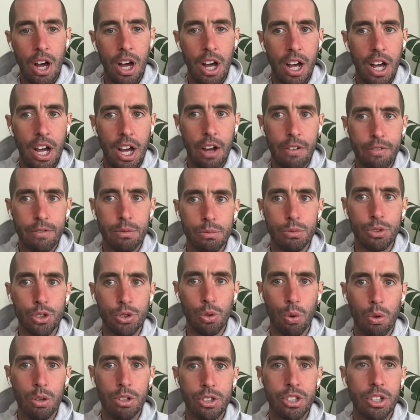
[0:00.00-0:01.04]
From
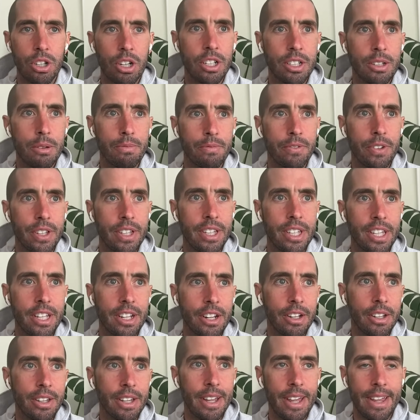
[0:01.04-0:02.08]
Georgia on the,
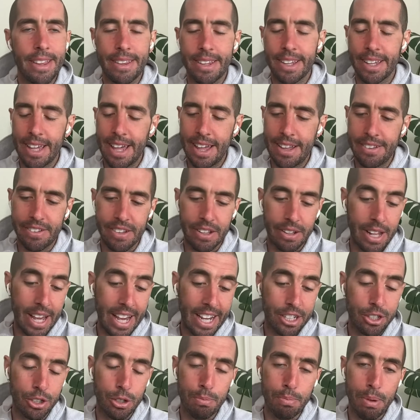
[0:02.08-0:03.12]
you know, as an
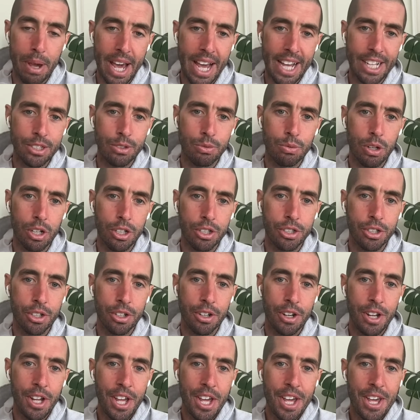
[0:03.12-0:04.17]
extra pass
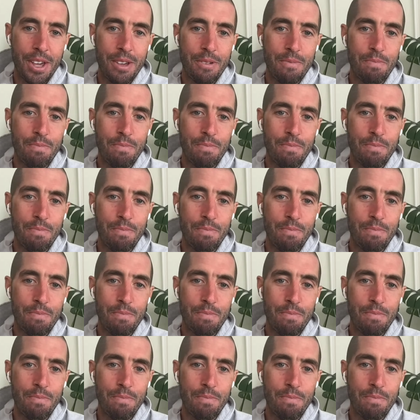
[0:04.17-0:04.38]
rusher.